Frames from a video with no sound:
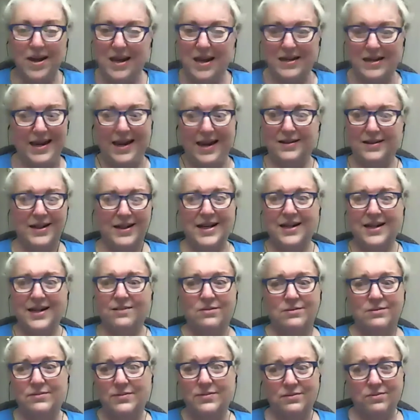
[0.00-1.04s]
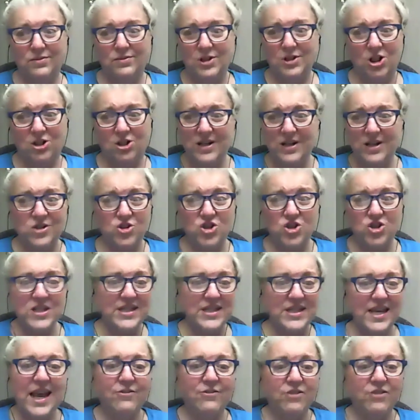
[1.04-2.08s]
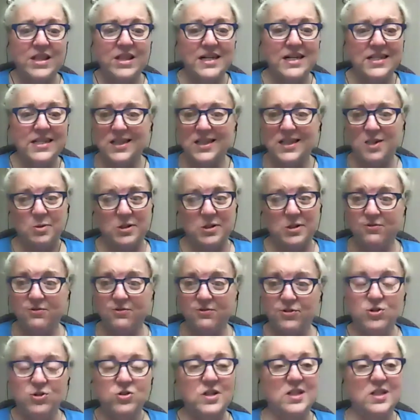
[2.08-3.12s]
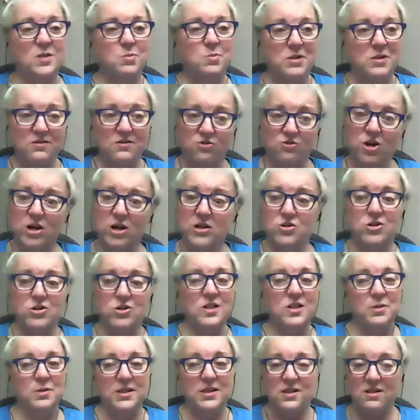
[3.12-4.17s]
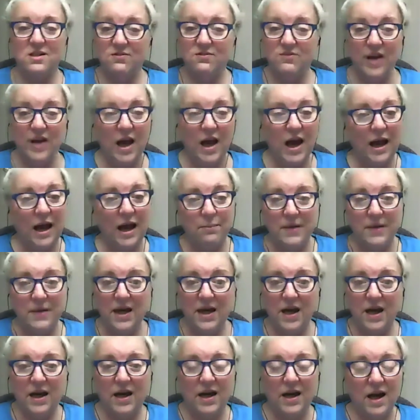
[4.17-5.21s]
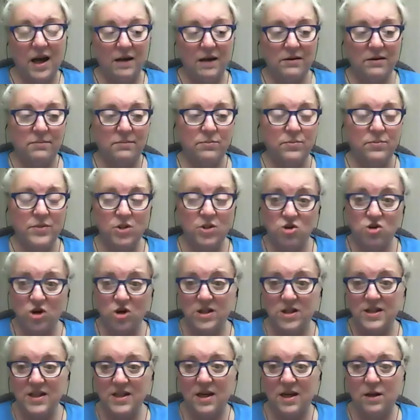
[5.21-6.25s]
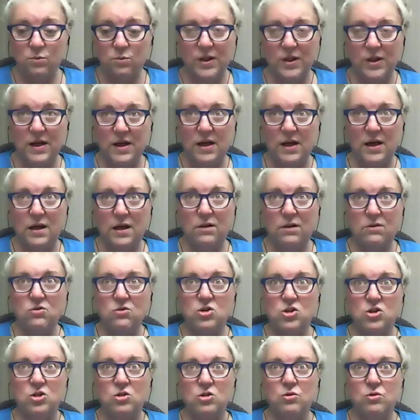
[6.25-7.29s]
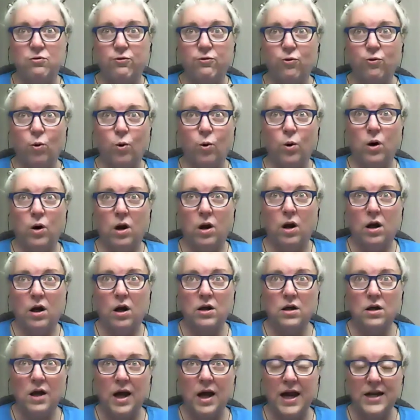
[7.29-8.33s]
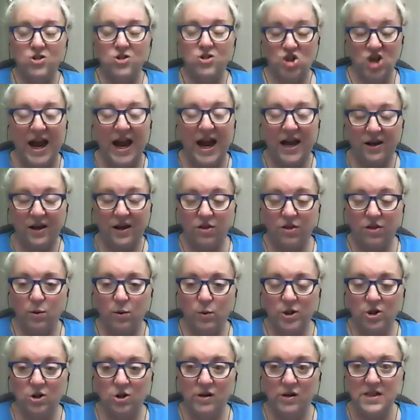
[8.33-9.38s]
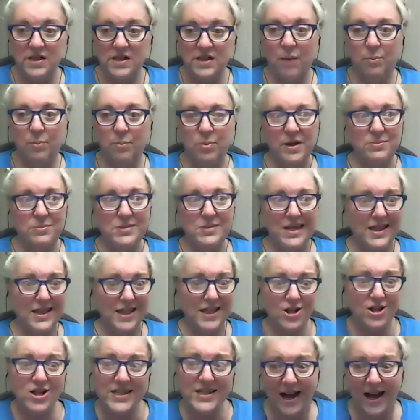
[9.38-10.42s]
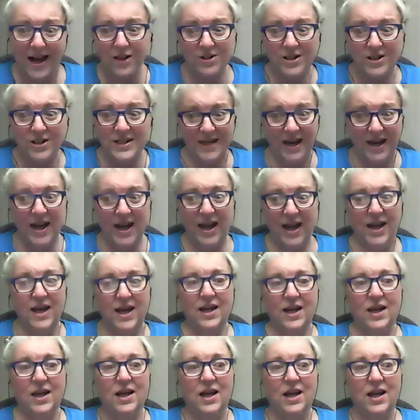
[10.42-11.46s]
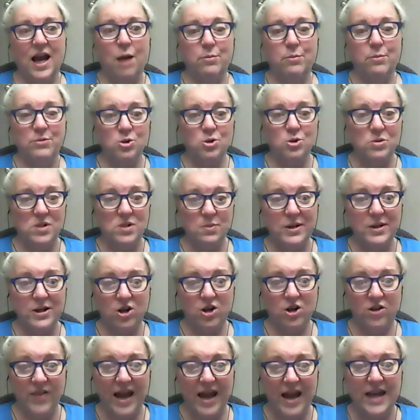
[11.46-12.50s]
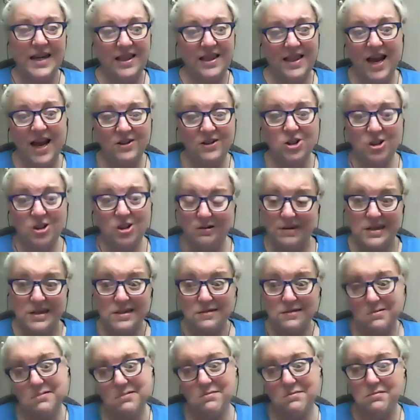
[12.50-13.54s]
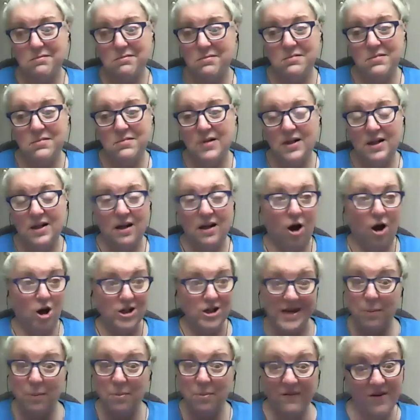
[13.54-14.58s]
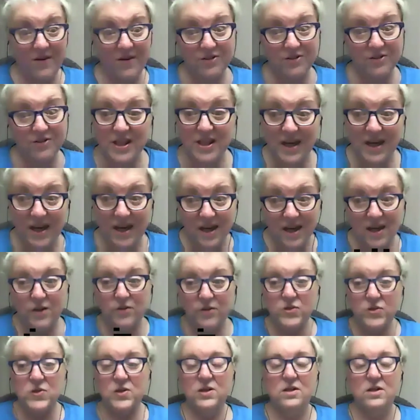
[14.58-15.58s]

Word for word: And, you know, it's just everything's expensive. Food's expensive. Mm-hmm. Drugs are expensive. I mean, um, the drugs that we do for uh, Jack, the one who has epilepsy, they're a dollar a day, how much yeah. we spend on that. And that, you know, that's on top of everything else.